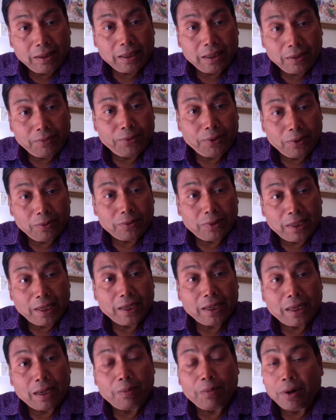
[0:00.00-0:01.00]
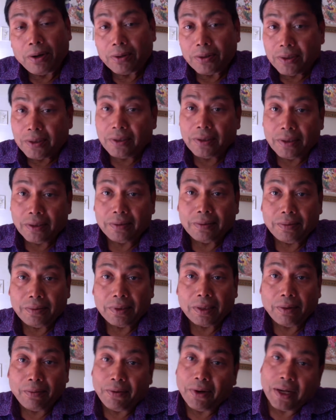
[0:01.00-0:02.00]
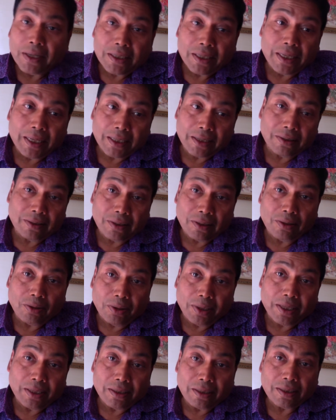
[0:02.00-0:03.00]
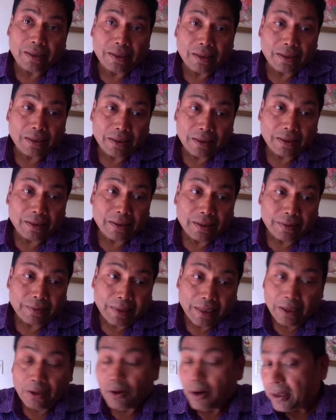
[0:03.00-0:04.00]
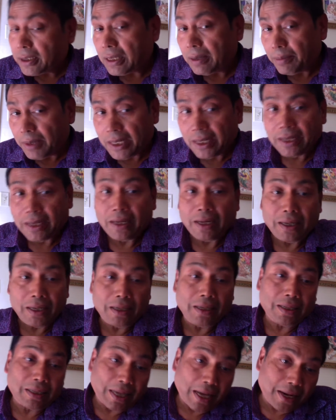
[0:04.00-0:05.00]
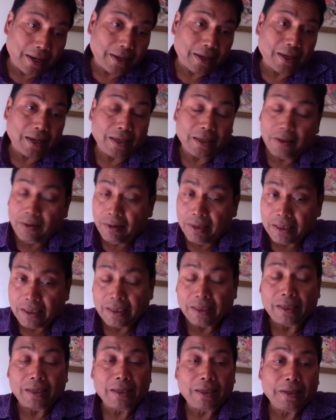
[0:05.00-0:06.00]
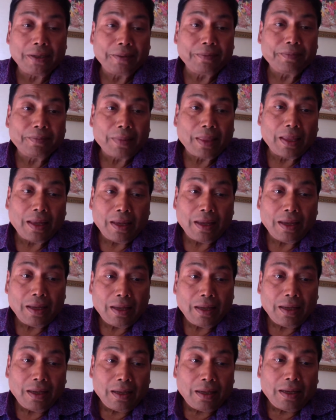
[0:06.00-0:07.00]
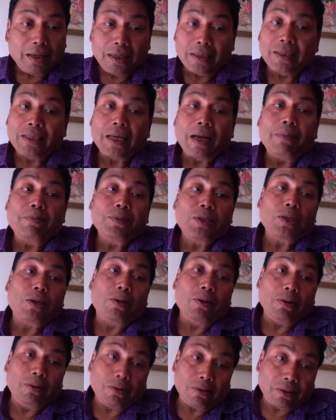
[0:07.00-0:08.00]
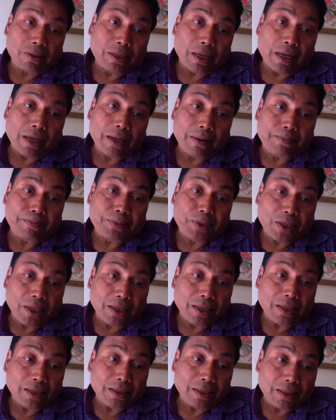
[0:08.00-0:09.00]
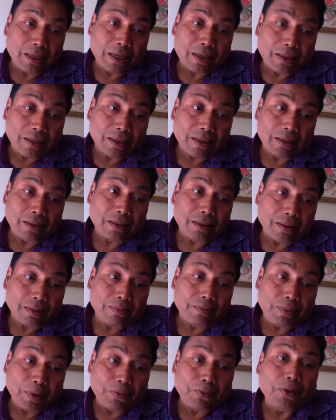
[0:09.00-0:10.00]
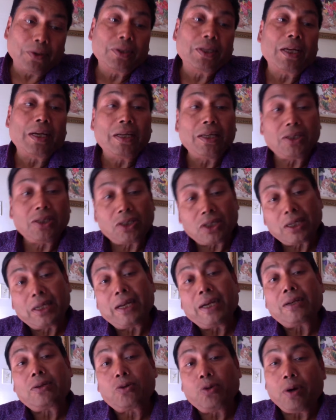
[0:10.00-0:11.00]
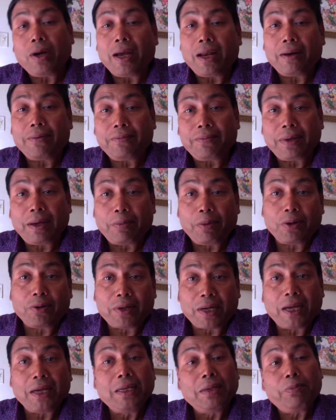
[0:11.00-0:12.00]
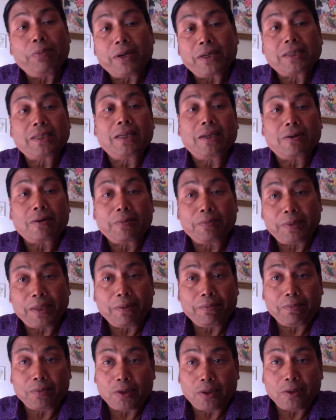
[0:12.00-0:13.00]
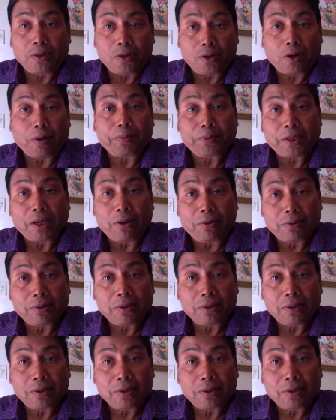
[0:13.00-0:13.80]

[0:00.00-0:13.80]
If you think about the First Nation students in North America, in Canada and USA, in some schools I have seen that before they reach grade 12, about 80% of them drops out.